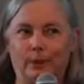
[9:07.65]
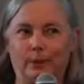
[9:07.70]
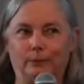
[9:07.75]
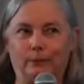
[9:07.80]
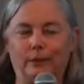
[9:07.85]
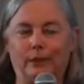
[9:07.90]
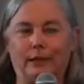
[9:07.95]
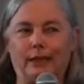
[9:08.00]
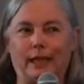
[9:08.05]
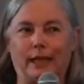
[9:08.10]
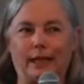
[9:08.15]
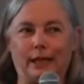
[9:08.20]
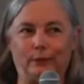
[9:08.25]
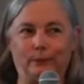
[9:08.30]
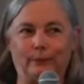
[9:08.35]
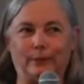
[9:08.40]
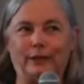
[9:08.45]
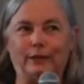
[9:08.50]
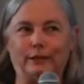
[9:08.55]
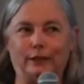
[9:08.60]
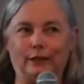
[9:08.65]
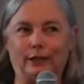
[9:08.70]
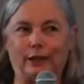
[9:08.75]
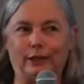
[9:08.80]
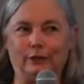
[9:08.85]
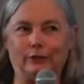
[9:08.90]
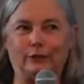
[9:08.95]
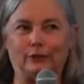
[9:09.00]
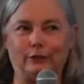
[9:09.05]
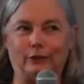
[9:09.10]
but we can
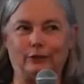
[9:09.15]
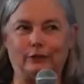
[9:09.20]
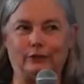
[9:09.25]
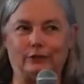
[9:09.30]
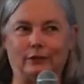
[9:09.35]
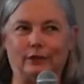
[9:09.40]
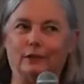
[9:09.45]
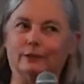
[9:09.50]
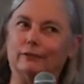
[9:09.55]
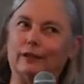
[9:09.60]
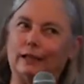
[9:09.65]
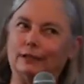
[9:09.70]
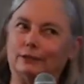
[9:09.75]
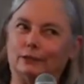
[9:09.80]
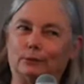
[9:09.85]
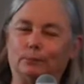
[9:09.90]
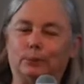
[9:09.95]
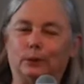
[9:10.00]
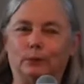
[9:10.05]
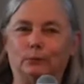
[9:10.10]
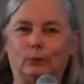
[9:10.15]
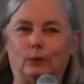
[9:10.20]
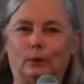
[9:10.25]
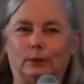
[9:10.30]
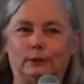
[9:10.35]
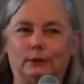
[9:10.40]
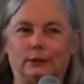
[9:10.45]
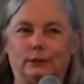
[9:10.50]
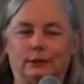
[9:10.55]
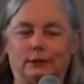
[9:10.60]
regulate, courtesy of that Supreme
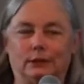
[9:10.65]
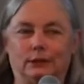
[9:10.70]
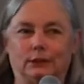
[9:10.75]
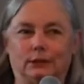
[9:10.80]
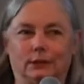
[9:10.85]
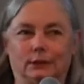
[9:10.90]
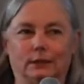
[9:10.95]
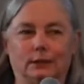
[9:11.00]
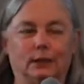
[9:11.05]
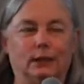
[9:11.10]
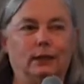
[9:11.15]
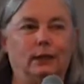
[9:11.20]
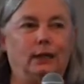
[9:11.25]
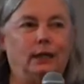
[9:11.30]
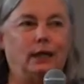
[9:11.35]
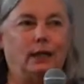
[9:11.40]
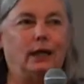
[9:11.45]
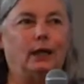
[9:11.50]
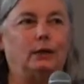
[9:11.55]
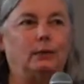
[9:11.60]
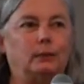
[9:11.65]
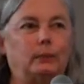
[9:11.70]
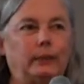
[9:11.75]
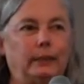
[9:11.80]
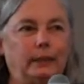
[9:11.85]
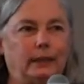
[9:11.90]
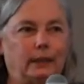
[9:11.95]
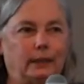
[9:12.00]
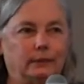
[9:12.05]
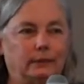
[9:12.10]
Court decision,
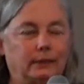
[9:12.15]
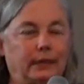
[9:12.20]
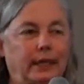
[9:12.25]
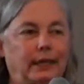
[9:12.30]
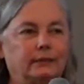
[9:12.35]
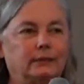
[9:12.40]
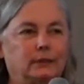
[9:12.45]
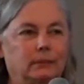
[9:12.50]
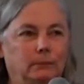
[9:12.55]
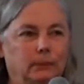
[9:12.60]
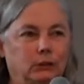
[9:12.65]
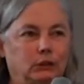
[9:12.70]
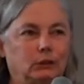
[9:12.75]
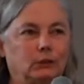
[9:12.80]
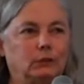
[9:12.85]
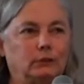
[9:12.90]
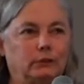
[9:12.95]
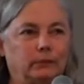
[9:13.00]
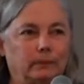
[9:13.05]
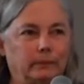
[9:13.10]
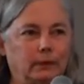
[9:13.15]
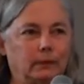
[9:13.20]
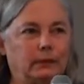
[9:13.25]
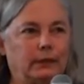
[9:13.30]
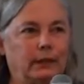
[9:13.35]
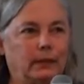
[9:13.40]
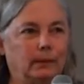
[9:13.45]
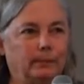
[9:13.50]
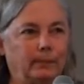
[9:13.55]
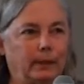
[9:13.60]
greenhouse gas emissions from the
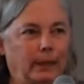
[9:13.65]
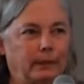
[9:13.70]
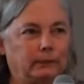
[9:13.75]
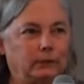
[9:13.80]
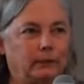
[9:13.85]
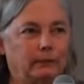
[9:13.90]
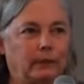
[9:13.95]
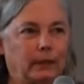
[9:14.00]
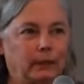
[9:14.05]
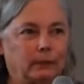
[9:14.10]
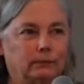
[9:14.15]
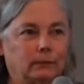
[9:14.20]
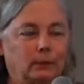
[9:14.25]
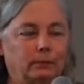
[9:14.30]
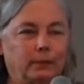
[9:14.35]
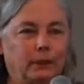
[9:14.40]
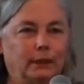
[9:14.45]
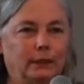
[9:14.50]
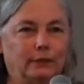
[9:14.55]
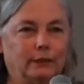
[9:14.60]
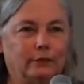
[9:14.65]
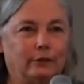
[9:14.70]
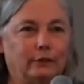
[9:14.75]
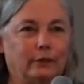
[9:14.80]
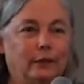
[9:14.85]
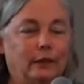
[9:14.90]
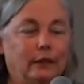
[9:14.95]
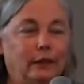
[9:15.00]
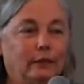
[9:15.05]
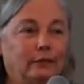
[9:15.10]
tailpipes of automobiles.
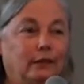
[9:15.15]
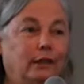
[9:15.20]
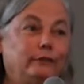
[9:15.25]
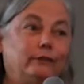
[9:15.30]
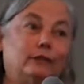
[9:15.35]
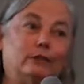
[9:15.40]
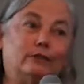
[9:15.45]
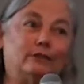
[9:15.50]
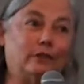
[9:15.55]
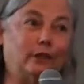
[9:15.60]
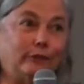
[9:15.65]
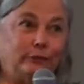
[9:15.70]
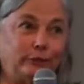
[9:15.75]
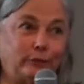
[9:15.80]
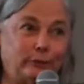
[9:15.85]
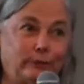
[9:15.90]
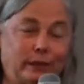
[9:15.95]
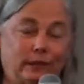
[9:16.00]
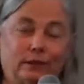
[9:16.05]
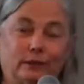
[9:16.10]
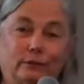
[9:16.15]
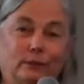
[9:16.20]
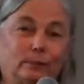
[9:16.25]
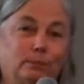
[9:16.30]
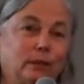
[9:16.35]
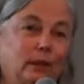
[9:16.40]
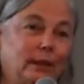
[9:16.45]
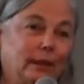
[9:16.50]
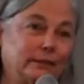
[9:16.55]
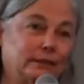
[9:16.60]
Give yourself a round of
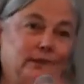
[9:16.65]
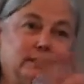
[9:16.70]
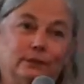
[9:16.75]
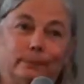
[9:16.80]
applause,